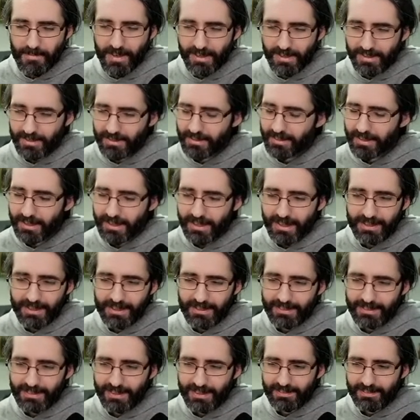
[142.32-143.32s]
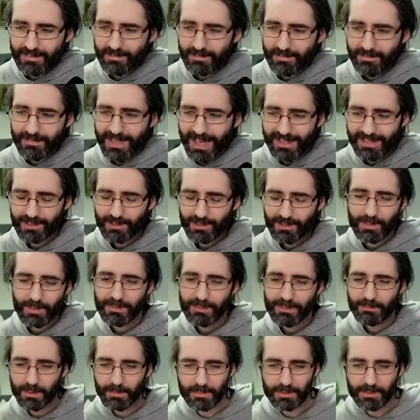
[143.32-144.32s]
You can get yourself some nice
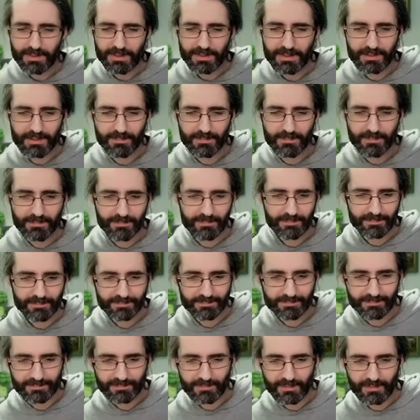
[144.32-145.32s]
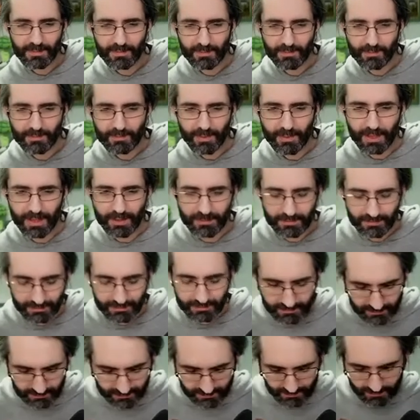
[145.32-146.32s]
sweet purpose well,
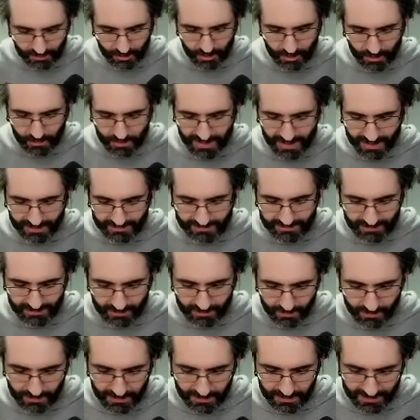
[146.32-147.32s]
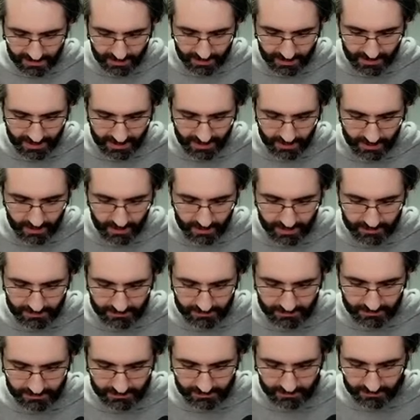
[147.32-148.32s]
dbx and dbx.io
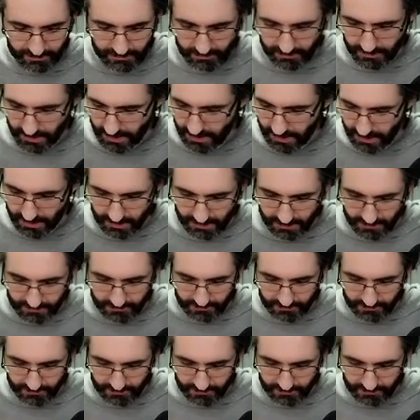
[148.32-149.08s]
here.